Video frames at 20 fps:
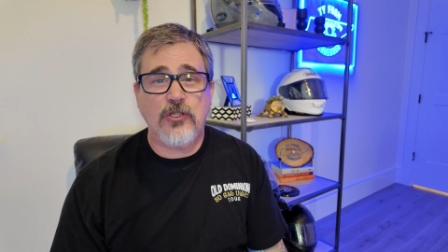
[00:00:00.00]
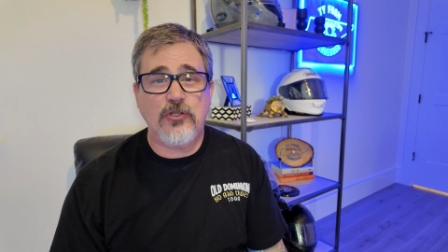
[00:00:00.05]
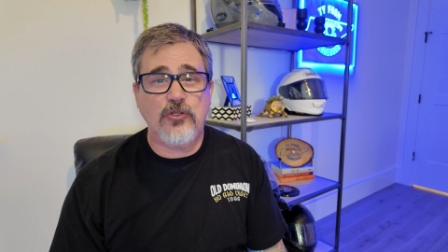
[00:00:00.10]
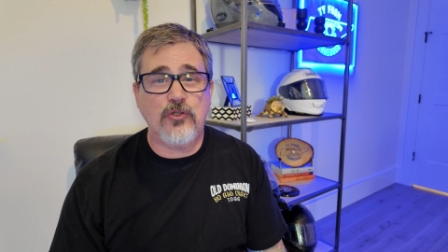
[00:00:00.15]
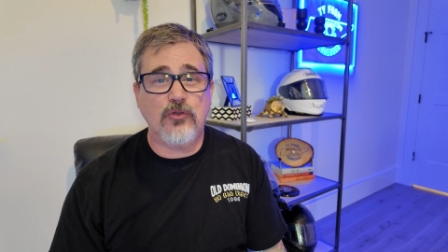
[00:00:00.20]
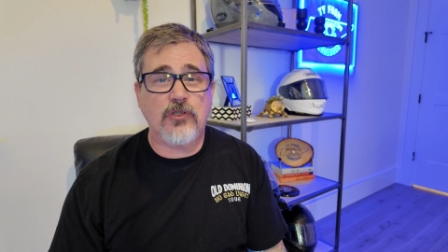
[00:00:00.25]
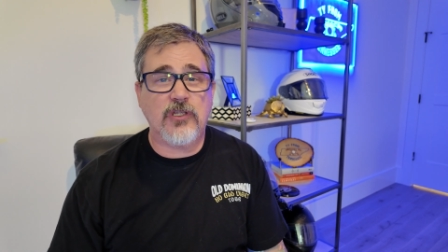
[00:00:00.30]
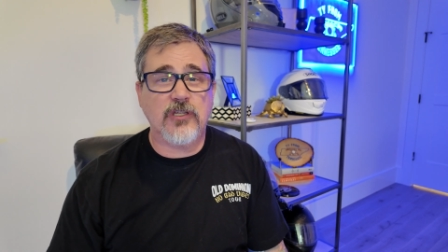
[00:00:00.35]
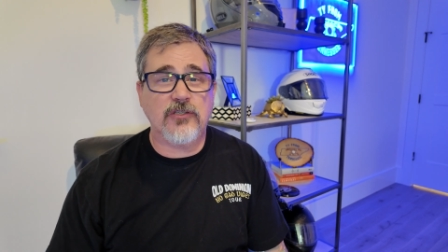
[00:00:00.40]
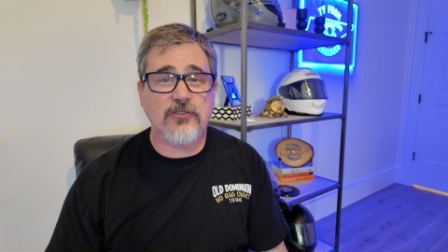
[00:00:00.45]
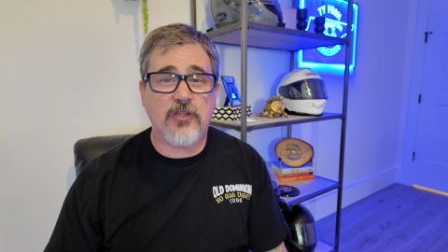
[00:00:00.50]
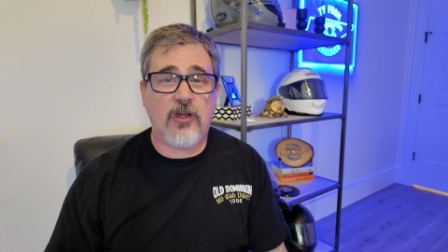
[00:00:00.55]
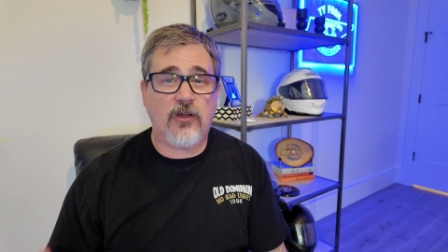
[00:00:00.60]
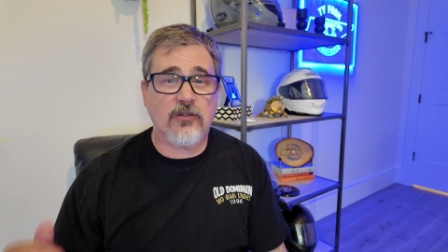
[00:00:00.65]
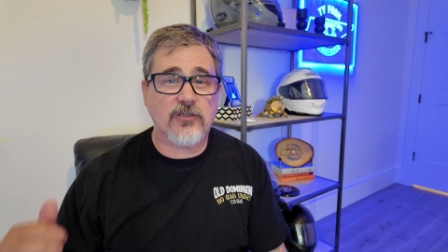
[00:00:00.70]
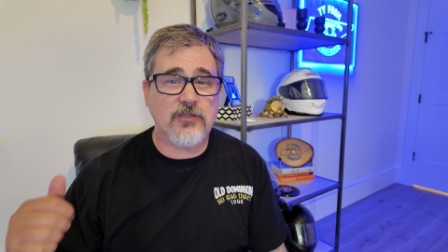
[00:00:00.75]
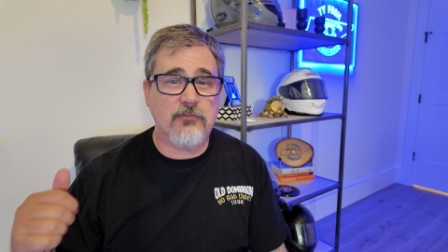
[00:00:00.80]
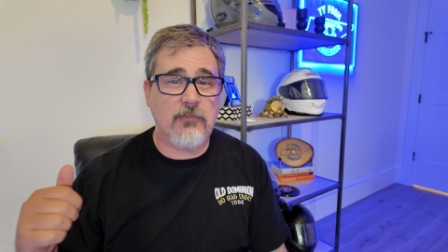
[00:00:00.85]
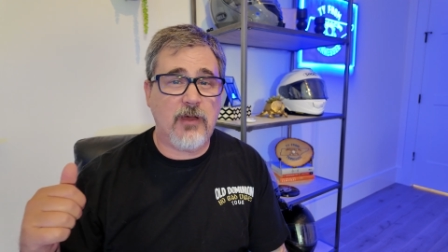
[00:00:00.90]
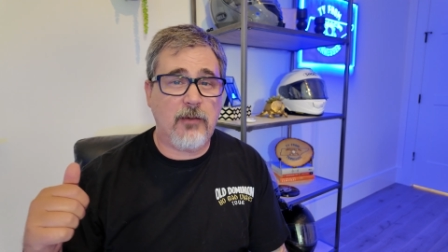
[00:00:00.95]
you can
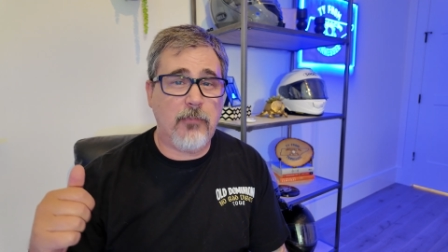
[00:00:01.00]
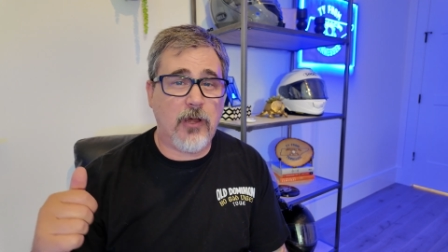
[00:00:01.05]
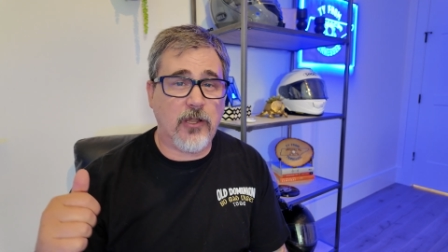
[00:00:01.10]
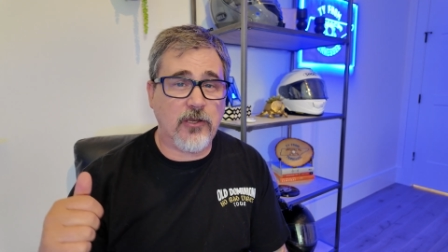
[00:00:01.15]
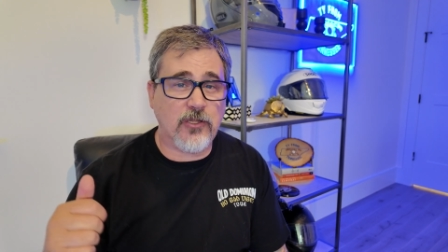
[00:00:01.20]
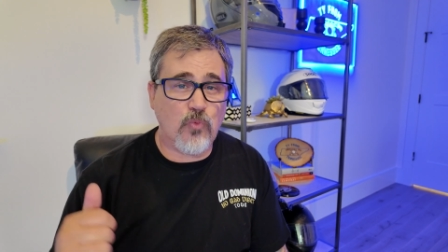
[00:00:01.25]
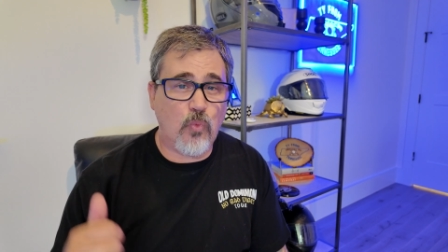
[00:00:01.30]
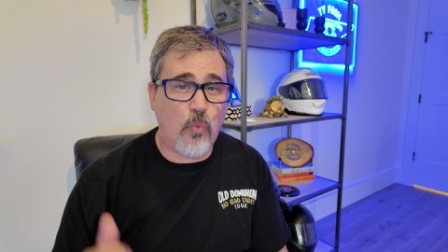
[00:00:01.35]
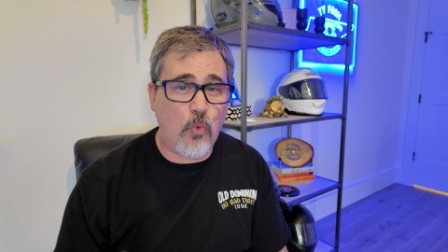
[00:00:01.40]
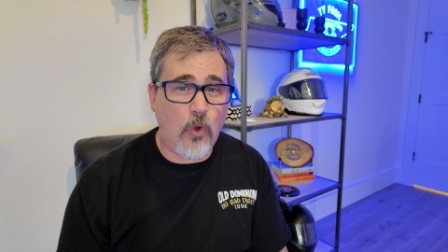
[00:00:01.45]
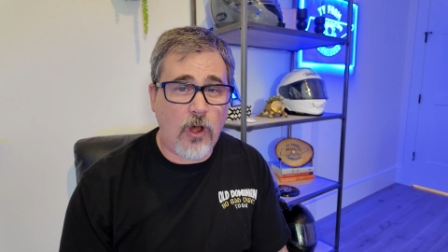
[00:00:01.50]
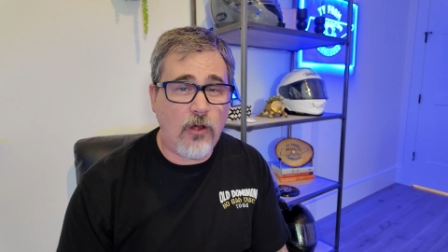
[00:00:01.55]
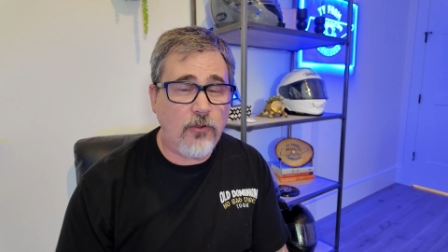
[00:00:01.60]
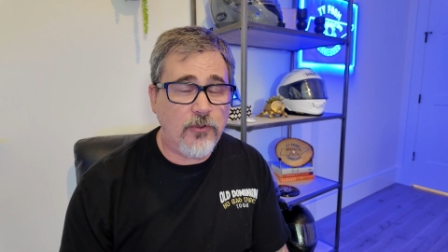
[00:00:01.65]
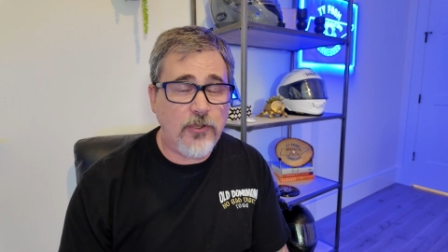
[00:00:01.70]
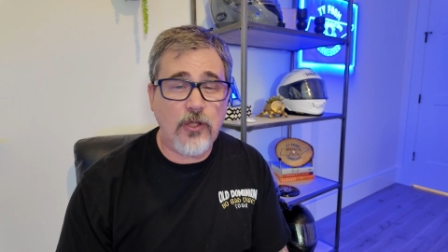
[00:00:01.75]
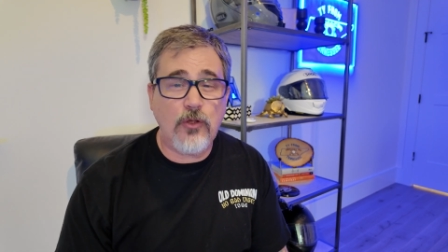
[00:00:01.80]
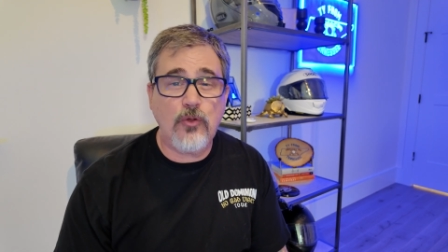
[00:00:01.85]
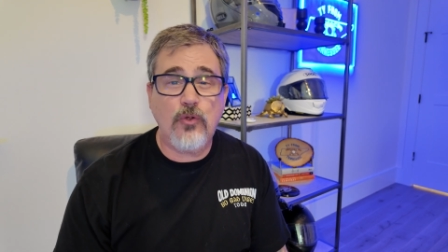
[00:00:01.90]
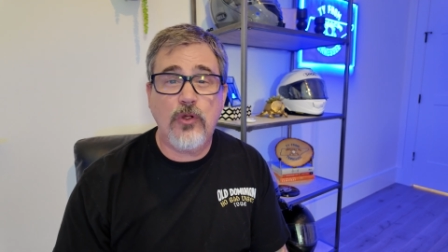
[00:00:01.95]
talk to my buddy
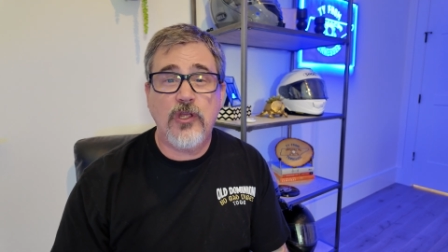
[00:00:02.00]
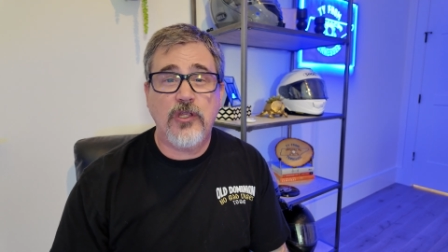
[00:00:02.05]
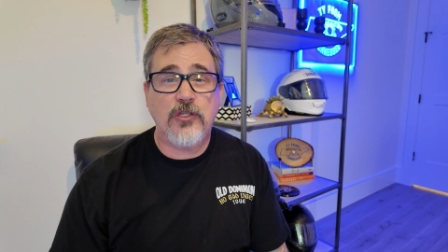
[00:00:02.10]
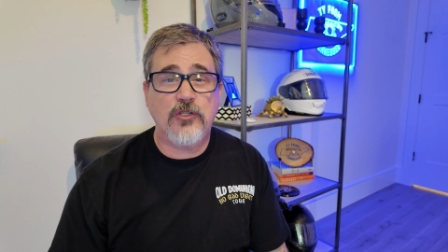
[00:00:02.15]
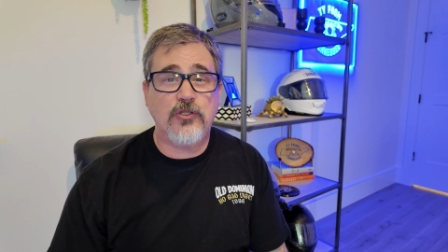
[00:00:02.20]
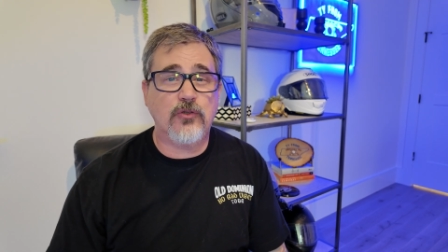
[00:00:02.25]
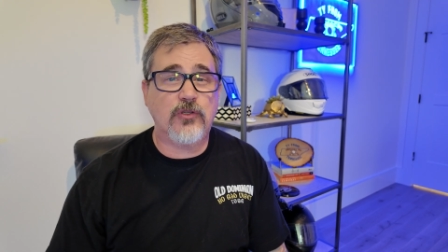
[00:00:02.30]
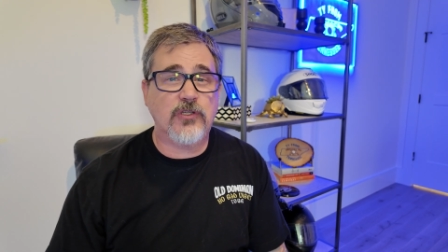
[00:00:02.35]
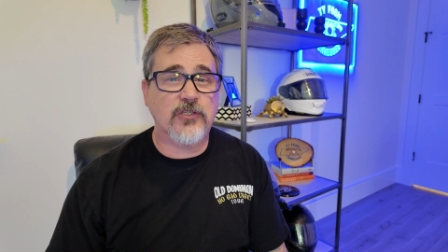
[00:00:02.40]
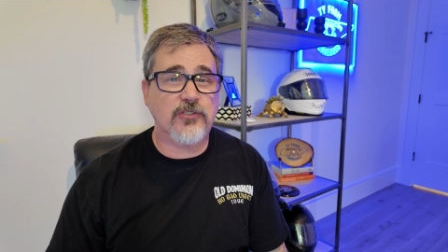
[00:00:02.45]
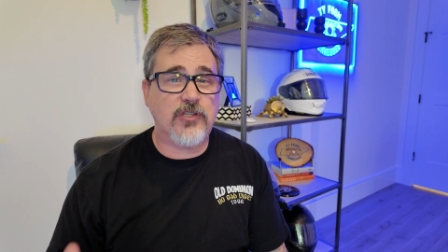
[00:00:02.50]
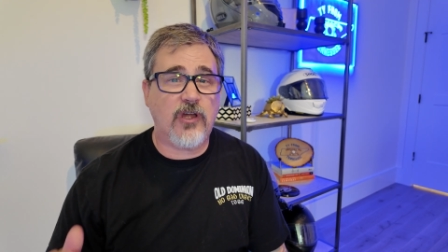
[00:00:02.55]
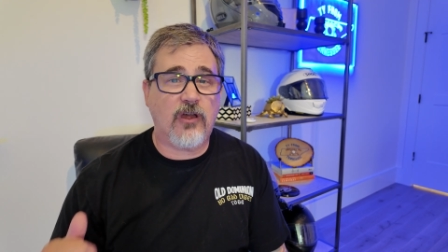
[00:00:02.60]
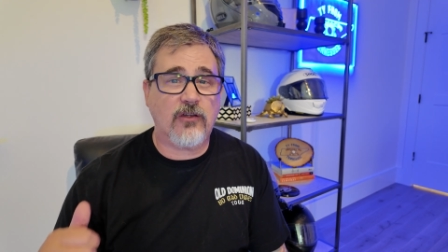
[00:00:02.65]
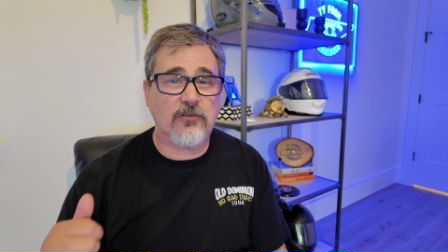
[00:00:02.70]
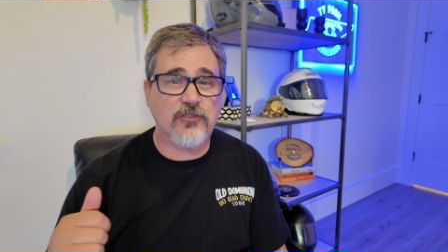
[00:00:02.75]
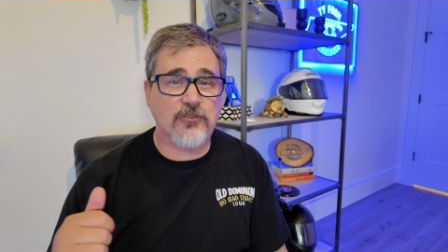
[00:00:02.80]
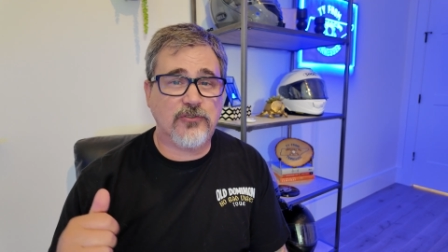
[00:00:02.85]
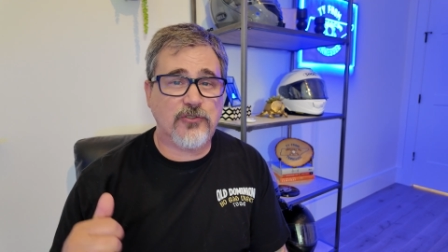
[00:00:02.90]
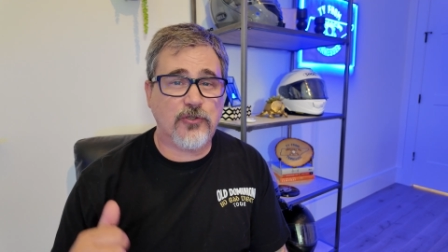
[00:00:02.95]
Waldo, you can
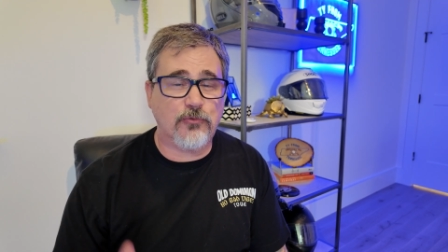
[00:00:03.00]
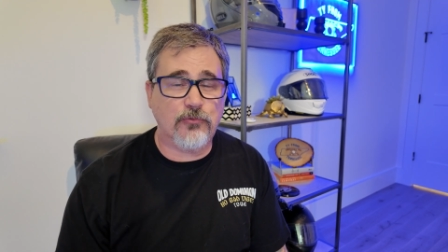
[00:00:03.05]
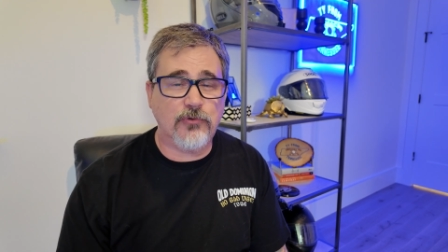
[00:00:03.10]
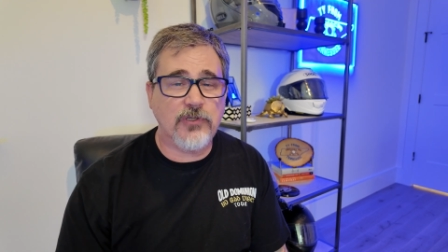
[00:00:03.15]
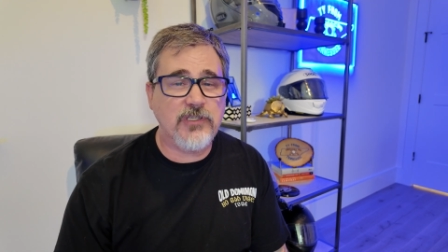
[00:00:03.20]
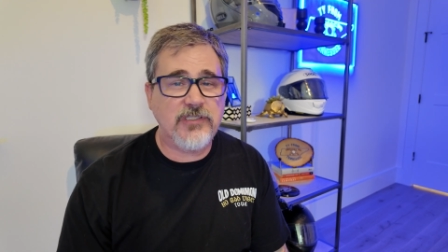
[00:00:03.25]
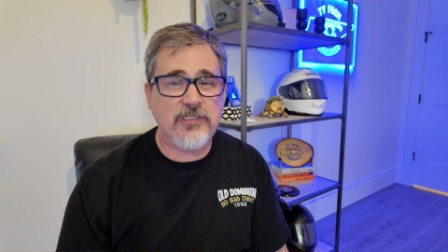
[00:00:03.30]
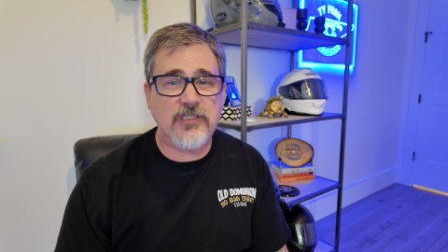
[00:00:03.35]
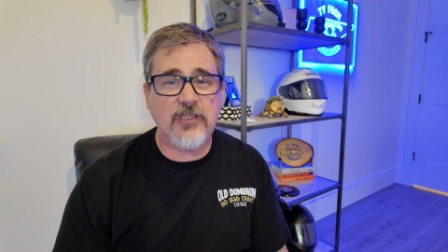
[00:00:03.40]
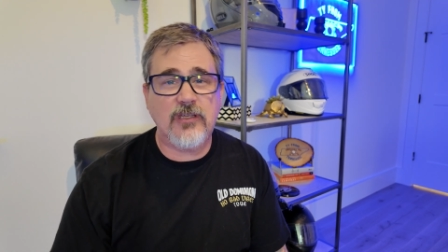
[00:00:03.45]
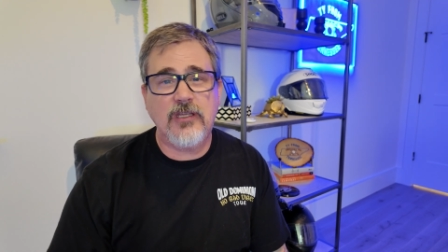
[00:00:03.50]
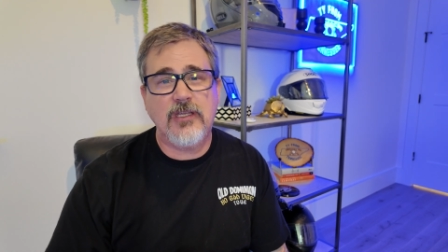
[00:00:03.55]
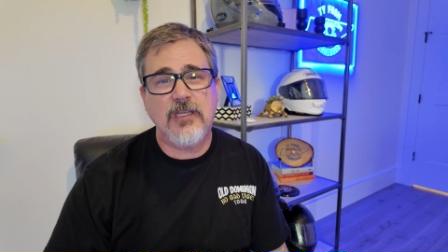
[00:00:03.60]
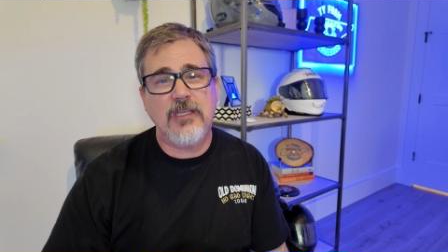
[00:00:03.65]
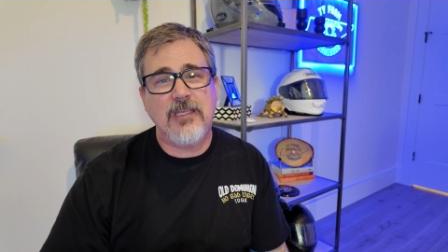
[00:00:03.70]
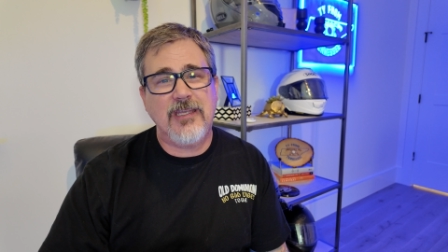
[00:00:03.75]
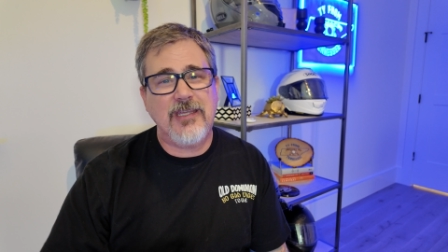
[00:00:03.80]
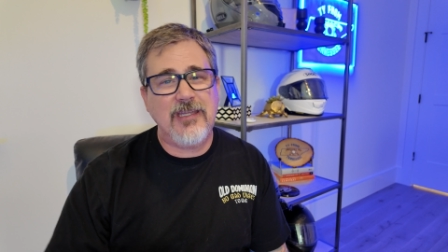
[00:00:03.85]
talk to Teresa.